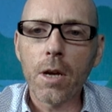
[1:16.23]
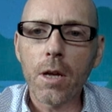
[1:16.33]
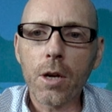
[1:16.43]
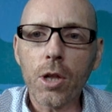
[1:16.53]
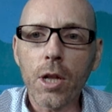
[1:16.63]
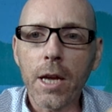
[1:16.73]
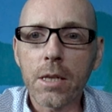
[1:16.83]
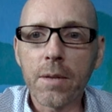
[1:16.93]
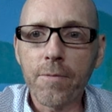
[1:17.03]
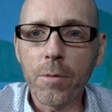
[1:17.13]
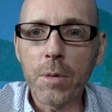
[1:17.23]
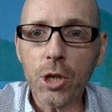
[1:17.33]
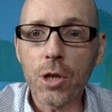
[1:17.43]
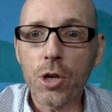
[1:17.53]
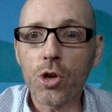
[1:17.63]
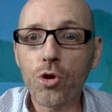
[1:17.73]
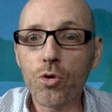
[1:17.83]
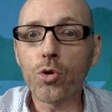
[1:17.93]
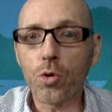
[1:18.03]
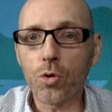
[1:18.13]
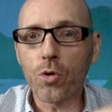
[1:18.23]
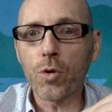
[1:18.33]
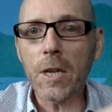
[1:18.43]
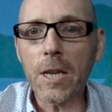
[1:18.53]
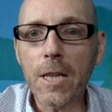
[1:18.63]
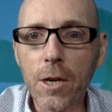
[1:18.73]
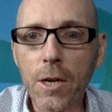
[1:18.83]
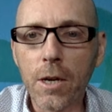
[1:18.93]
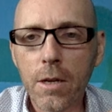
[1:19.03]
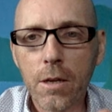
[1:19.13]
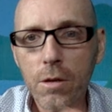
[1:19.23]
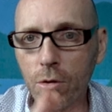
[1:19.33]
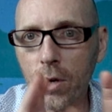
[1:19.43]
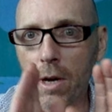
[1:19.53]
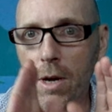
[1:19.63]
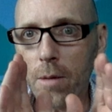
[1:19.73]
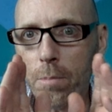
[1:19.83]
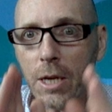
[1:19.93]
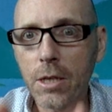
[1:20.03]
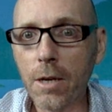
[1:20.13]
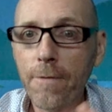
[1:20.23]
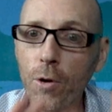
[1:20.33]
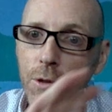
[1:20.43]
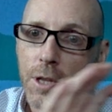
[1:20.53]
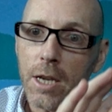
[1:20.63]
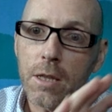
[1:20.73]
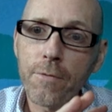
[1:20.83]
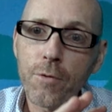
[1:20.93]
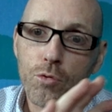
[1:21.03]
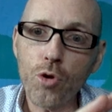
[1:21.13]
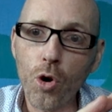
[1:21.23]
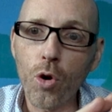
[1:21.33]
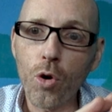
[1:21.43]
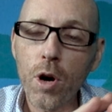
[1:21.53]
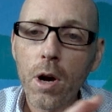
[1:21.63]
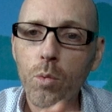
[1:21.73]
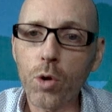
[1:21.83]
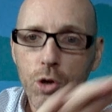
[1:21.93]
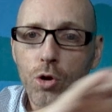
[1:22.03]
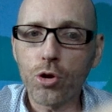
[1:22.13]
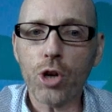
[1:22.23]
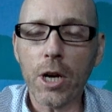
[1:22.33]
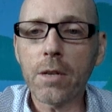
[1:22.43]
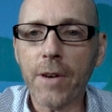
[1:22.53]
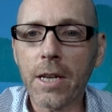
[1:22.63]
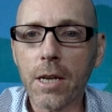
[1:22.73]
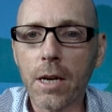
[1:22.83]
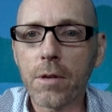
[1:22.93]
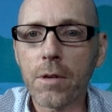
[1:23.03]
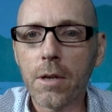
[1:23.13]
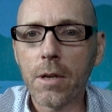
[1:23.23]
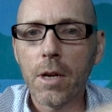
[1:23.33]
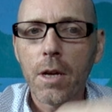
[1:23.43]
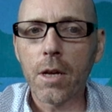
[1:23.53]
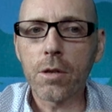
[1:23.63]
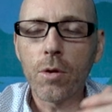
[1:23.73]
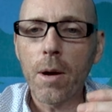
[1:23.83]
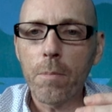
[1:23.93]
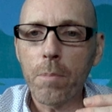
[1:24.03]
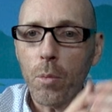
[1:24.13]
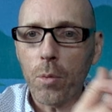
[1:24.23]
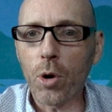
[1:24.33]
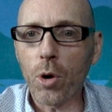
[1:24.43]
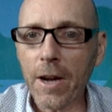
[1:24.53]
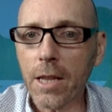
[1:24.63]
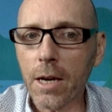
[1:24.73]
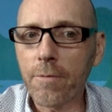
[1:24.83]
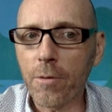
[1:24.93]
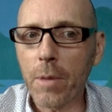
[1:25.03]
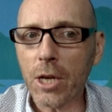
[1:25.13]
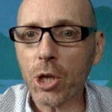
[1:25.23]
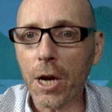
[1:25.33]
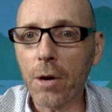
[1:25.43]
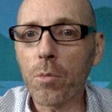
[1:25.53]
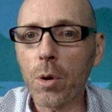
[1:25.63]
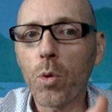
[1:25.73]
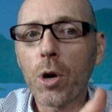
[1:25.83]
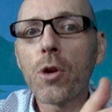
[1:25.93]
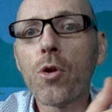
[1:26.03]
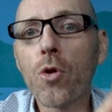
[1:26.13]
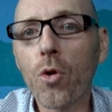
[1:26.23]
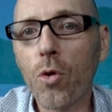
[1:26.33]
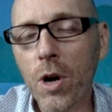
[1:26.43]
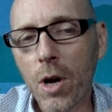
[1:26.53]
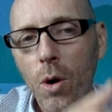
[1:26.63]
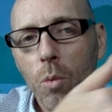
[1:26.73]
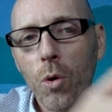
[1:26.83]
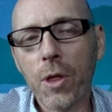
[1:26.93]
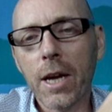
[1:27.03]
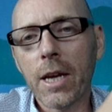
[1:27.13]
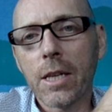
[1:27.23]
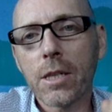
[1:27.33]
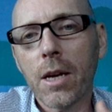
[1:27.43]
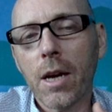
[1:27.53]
The client has information that you don't know either. So by default, neither of you know what you're trying to find out. So, but we want to find that information out. We want to know what that is.